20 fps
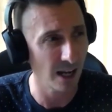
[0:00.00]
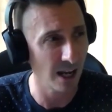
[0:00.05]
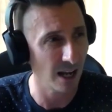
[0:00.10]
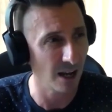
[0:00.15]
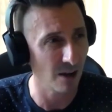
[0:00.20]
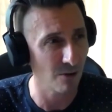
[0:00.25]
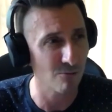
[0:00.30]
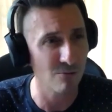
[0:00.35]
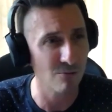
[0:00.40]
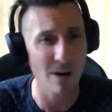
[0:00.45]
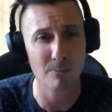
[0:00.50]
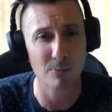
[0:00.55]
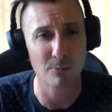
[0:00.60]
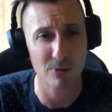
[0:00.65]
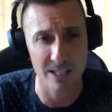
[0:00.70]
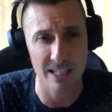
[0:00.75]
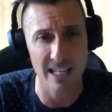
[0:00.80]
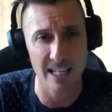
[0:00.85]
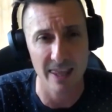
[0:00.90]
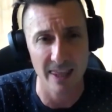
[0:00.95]

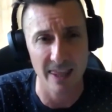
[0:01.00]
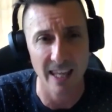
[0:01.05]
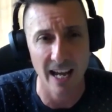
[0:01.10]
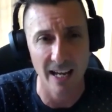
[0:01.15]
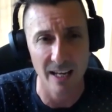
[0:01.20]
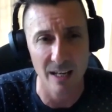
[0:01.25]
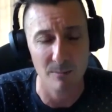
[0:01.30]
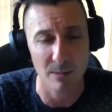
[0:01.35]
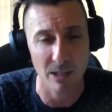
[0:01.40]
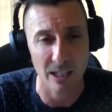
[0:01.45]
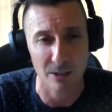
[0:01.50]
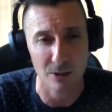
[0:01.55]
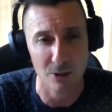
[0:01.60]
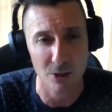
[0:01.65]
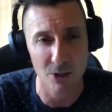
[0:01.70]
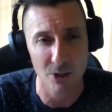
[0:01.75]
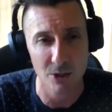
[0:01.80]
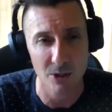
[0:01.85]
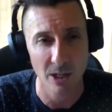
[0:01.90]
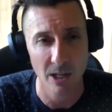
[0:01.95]
represent that
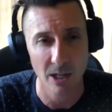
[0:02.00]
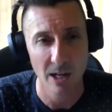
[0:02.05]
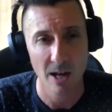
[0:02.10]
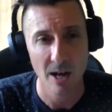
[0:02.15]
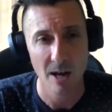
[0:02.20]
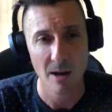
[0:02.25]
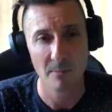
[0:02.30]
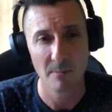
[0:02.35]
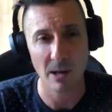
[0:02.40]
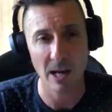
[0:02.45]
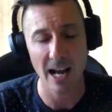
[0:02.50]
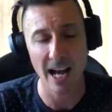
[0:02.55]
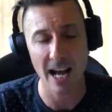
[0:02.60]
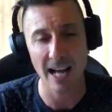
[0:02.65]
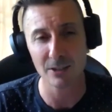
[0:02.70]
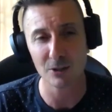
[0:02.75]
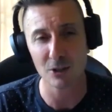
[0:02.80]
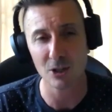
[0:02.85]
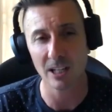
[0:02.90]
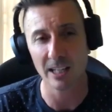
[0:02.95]
image, but
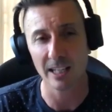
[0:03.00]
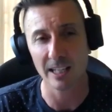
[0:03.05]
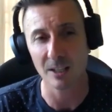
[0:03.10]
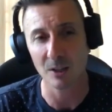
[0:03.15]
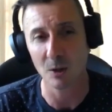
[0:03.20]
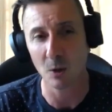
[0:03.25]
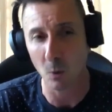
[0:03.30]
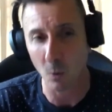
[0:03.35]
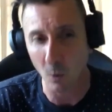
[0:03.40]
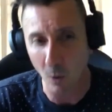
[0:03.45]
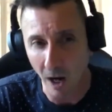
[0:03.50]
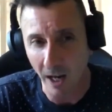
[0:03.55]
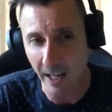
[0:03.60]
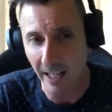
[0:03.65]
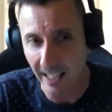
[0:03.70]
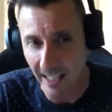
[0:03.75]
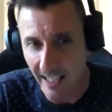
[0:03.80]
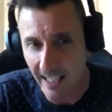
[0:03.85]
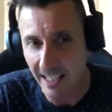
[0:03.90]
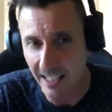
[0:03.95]
actually quite
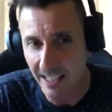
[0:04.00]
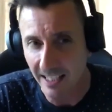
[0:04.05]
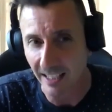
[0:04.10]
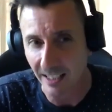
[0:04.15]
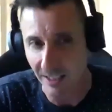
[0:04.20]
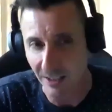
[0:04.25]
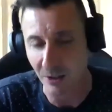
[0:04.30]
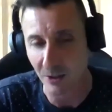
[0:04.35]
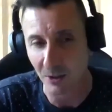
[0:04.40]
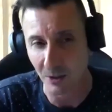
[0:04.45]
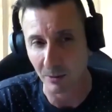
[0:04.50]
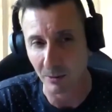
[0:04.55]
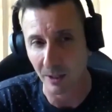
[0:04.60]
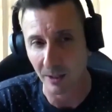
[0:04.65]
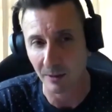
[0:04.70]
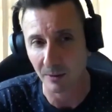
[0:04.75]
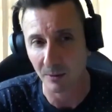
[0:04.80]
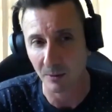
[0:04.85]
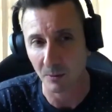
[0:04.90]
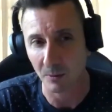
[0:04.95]
easy to do it
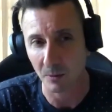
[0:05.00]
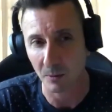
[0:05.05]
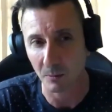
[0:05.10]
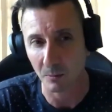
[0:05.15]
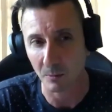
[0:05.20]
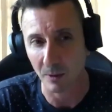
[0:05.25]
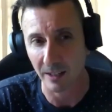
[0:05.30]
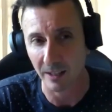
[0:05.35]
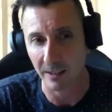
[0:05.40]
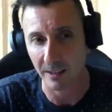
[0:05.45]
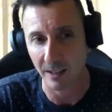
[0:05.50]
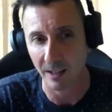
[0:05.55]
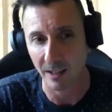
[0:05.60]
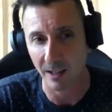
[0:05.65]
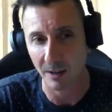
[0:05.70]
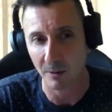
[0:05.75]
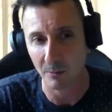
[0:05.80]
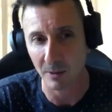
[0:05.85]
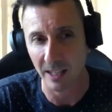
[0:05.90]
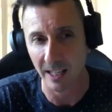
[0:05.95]
with
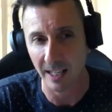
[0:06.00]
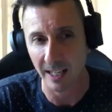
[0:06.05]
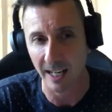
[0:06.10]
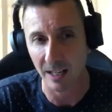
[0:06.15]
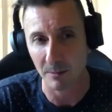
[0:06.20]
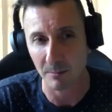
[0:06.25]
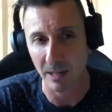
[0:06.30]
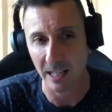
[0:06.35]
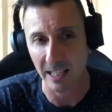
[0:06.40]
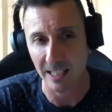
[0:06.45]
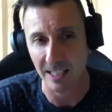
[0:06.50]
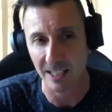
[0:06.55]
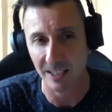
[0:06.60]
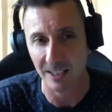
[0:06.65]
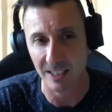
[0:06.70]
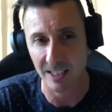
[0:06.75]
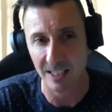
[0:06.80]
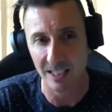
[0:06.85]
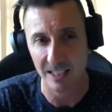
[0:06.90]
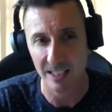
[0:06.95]
an
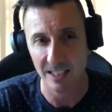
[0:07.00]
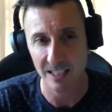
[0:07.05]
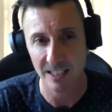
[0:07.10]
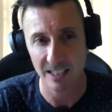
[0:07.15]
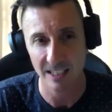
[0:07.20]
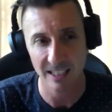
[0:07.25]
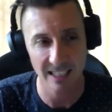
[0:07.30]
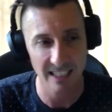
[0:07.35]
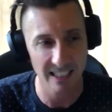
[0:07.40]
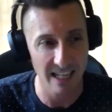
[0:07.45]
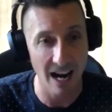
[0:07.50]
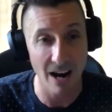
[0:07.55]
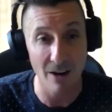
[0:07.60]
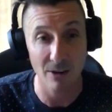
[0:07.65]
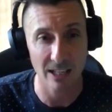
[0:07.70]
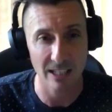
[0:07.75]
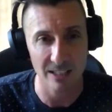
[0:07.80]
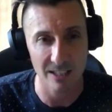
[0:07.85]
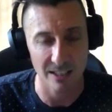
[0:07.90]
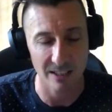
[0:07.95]
animated
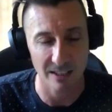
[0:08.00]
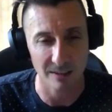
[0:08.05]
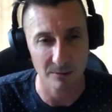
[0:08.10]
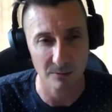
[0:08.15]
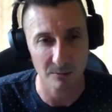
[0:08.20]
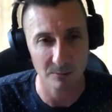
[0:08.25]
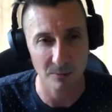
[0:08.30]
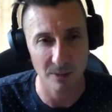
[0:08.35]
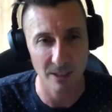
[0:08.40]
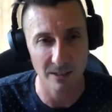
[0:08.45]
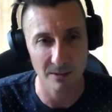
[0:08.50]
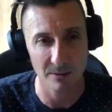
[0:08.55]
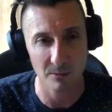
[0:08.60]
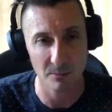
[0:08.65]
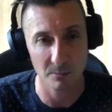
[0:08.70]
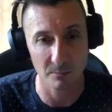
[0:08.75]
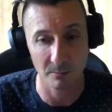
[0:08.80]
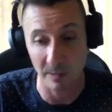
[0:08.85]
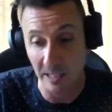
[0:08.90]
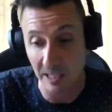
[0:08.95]
character with
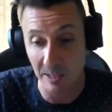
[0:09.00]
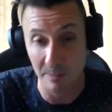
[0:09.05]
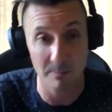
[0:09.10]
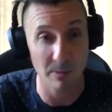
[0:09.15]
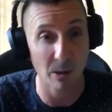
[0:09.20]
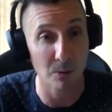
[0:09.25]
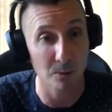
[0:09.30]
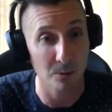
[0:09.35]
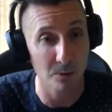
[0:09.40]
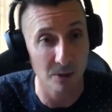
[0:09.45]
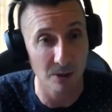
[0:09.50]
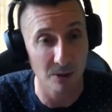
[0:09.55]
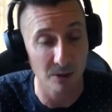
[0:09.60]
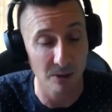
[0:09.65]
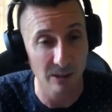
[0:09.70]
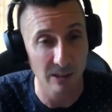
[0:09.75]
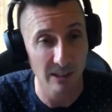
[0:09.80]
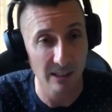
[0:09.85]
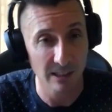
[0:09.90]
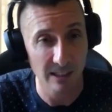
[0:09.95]
bespoke
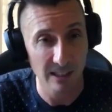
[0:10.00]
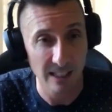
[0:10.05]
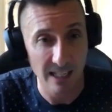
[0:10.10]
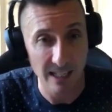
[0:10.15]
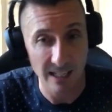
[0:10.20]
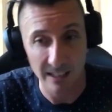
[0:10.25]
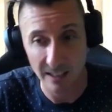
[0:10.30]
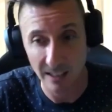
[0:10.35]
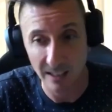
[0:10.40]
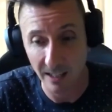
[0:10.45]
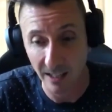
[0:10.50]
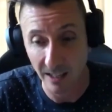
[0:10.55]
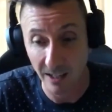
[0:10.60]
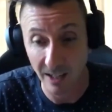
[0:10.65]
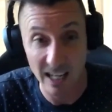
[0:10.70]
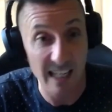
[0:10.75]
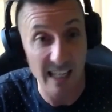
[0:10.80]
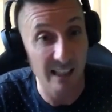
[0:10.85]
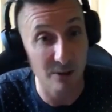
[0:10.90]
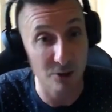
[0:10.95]

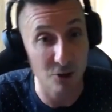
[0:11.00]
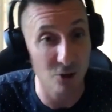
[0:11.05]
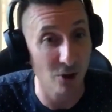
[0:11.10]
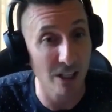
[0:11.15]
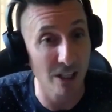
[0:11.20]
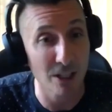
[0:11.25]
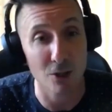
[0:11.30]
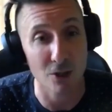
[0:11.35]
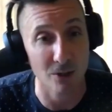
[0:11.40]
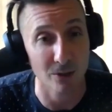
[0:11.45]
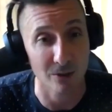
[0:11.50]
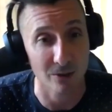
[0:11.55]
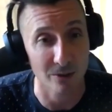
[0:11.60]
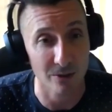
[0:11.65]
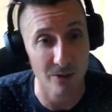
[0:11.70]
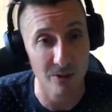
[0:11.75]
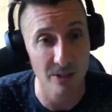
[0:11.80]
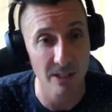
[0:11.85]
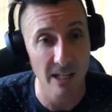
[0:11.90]
illustrations.